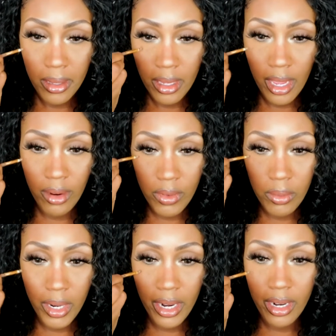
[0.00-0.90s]

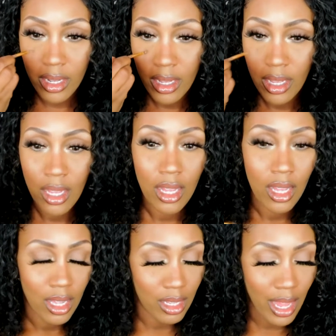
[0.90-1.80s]
everywhere
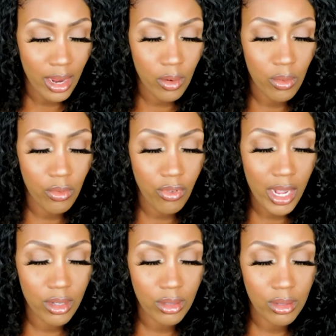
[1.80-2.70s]
like
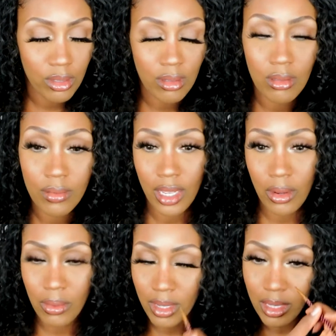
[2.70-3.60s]
freckles. It
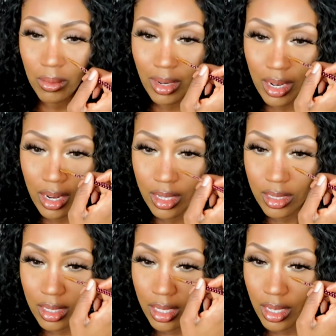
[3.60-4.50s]
really
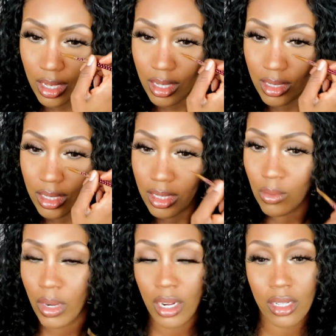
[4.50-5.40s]
works, girl. This
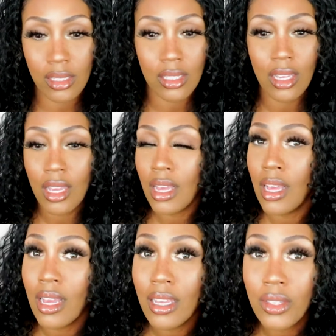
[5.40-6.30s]
works.
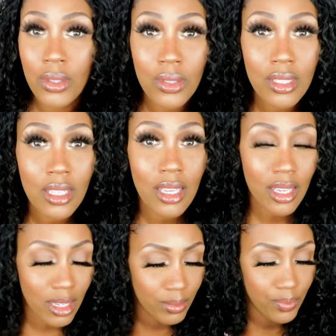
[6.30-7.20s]
You see?